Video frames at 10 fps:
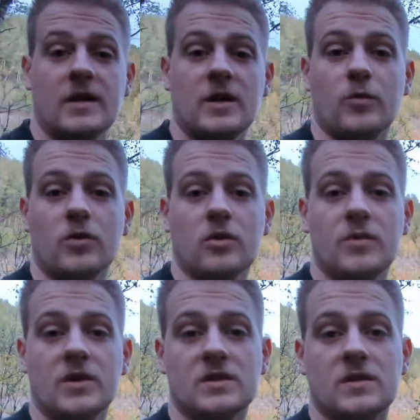anymore,
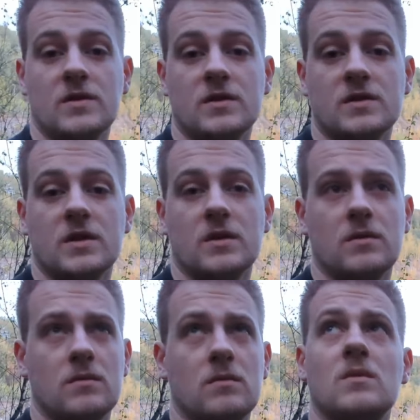because the sun,
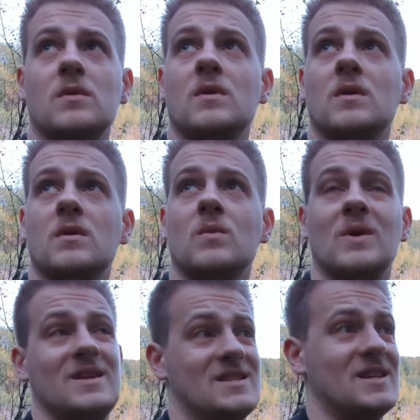
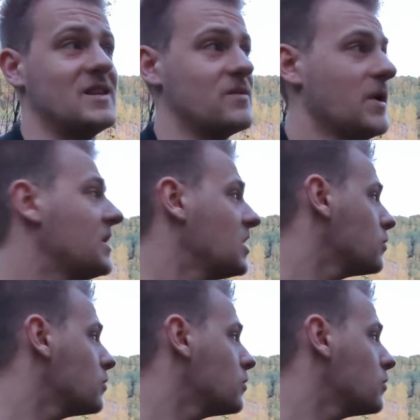well, it's setting right now,